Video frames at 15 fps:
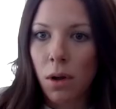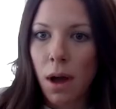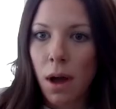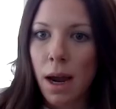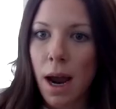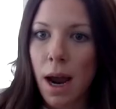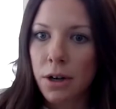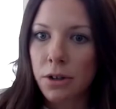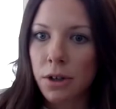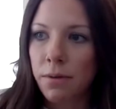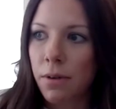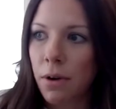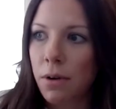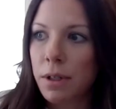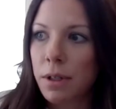I actually
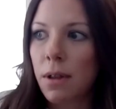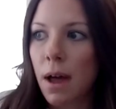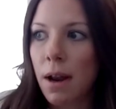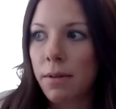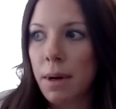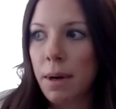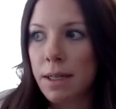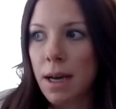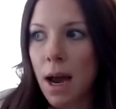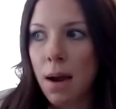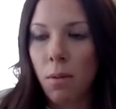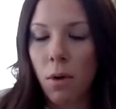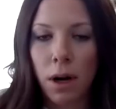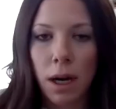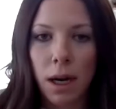focus a lot of my
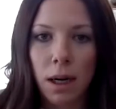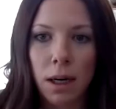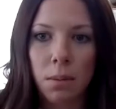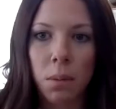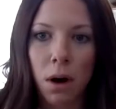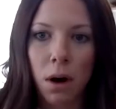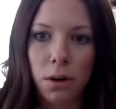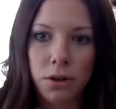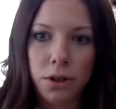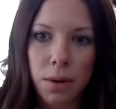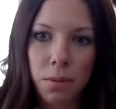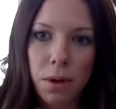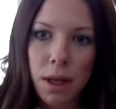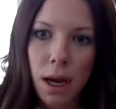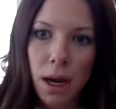time working in partnership
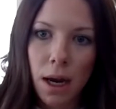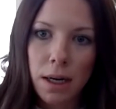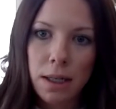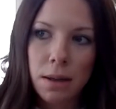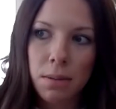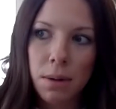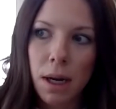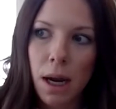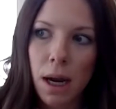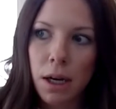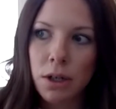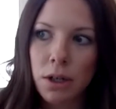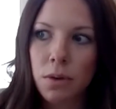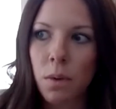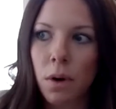with
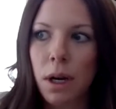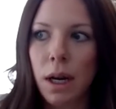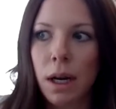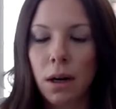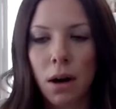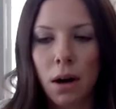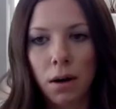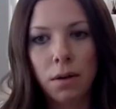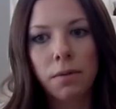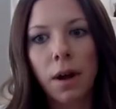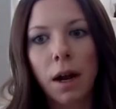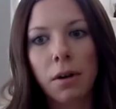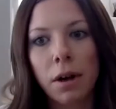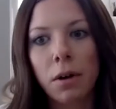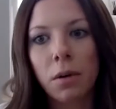AIDPH, working on
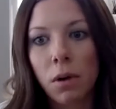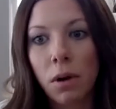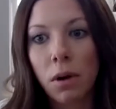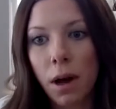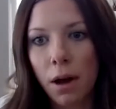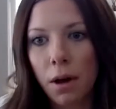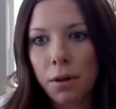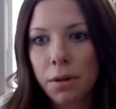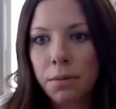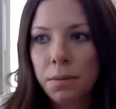veteran oral health.